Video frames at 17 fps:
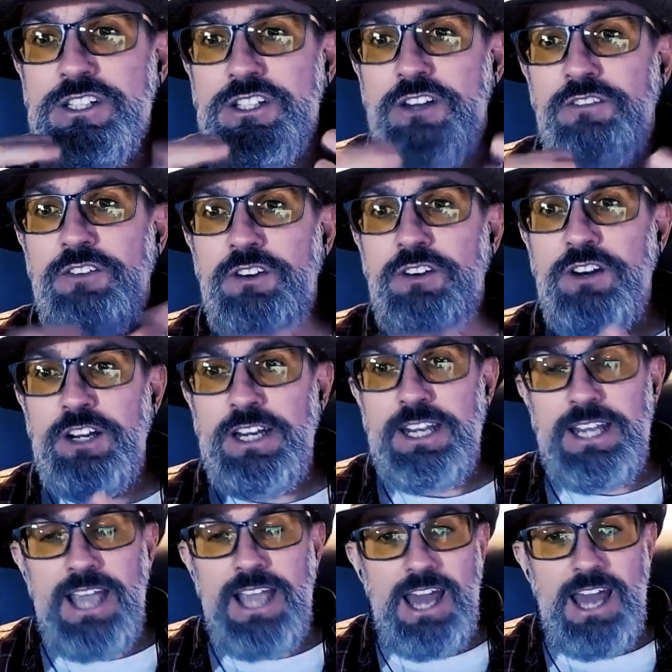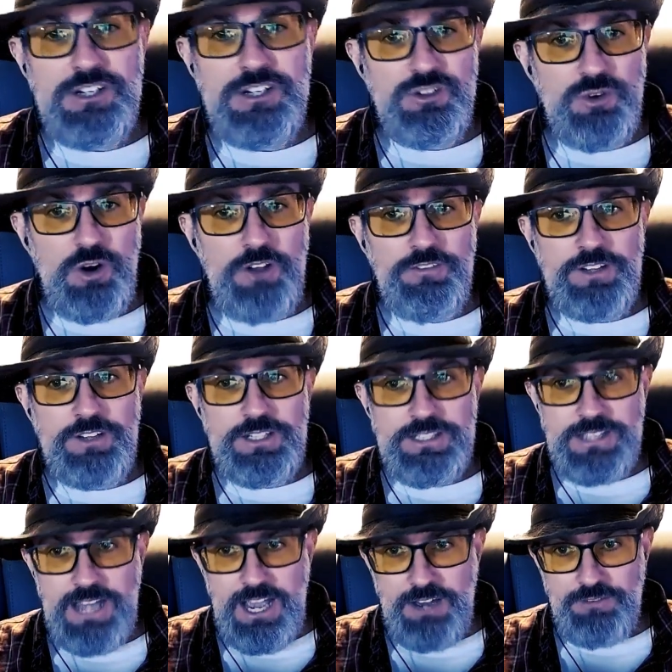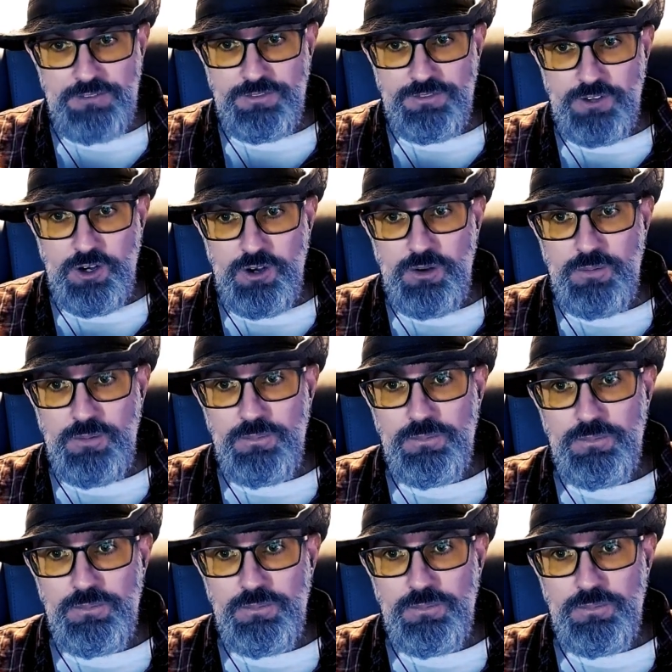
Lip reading: suffered a catastrophic downfall.